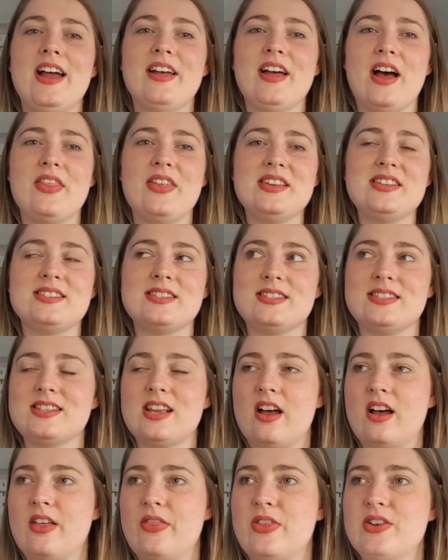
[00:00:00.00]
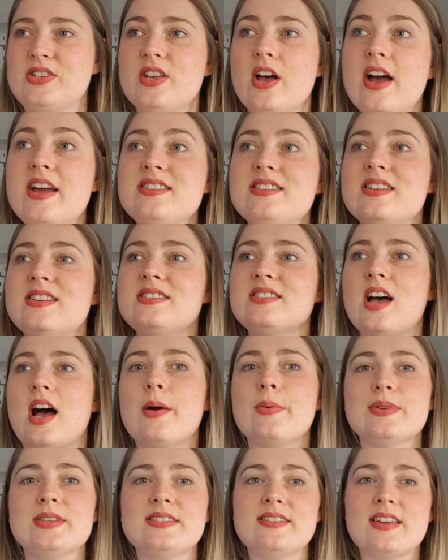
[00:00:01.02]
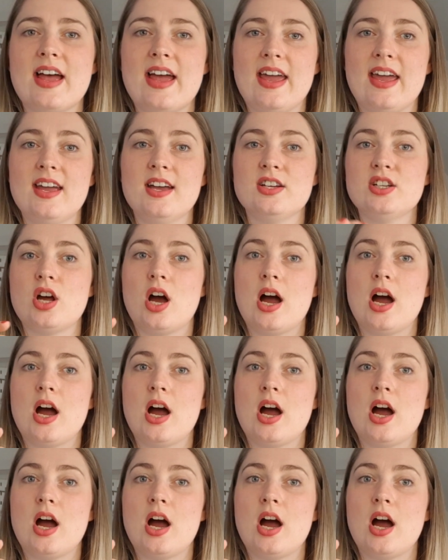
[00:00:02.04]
there. The sizes, I would say